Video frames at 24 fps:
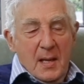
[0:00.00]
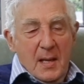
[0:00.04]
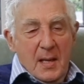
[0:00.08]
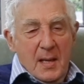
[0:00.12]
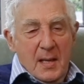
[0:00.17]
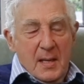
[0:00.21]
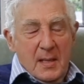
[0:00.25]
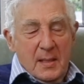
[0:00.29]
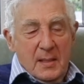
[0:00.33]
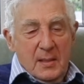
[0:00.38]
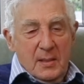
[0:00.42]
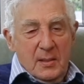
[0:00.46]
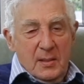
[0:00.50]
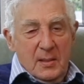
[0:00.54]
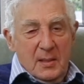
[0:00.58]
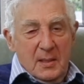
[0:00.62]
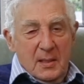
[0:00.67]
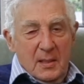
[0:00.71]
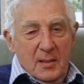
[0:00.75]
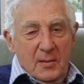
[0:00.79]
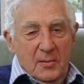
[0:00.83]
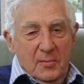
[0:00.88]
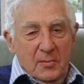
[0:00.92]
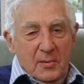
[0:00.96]
And
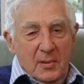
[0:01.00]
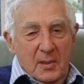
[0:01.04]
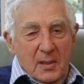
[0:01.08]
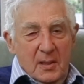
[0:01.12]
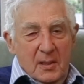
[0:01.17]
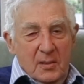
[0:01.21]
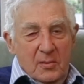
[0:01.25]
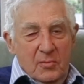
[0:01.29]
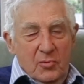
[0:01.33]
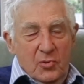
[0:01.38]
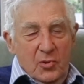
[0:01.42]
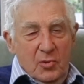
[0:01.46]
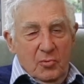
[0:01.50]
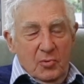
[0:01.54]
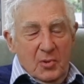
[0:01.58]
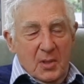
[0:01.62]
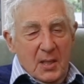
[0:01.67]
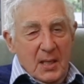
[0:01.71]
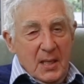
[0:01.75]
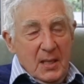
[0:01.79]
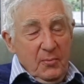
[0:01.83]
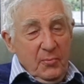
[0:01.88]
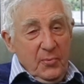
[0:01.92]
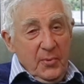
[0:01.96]
on the due
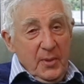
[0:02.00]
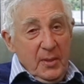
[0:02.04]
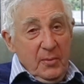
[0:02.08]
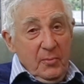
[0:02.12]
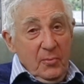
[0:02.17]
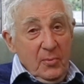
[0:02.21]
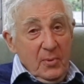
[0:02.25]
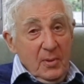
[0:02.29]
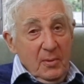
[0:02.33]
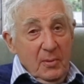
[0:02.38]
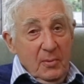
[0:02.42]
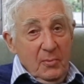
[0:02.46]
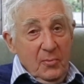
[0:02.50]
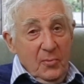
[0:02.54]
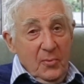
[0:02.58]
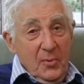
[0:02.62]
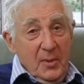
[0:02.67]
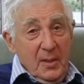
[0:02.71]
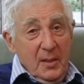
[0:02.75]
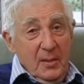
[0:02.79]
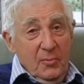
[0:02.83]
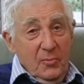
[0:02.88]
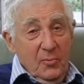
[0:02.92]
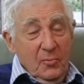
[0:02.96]
date, we,
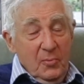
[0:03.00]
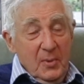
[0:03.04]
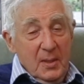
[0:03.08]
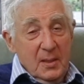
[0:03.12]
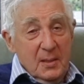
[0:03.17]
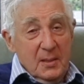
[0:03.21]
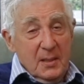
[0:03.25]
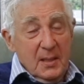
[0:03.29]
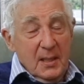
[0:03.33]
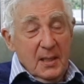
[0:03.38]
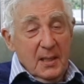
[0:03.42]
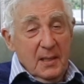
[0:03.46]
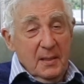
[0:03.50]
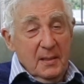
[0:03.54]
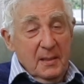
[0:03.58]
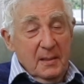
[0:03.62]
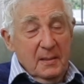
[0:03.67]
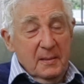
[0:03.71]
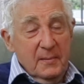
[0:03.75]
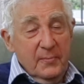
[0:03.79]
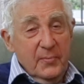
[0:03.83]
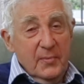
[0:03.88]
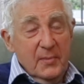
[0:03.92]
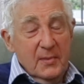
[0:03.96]
we all went
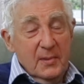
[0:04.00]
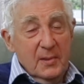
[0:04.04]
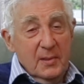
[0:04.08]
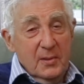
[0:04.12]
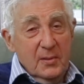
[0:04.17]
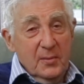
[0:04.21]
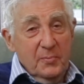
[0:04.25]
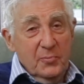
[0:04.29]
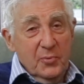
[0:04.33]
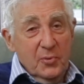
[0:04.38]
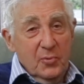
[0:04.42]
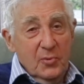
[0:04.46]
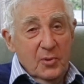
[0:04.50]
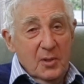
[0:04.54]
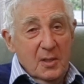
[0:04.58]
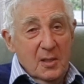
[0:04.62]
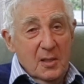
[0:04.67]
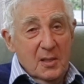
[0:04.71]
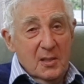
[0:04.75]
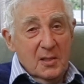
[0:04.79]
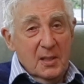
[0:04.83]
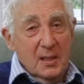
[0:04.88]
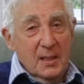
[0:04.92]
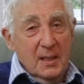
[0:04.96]
together to
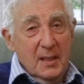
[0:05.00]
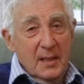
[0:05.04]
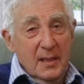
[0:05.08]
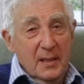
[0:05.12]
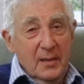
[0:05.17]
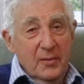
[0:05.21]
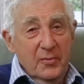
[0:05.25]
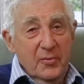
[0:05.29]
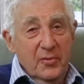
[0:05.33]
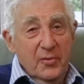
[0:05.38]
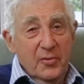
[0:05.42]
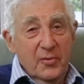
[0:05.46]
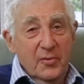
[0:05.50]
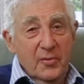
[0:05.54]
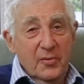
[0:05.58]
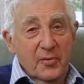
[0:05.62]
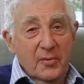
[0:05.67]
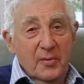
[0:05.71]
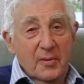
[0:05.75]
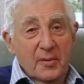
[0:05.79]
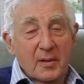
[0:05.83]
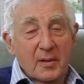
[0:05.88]
Broadcasting House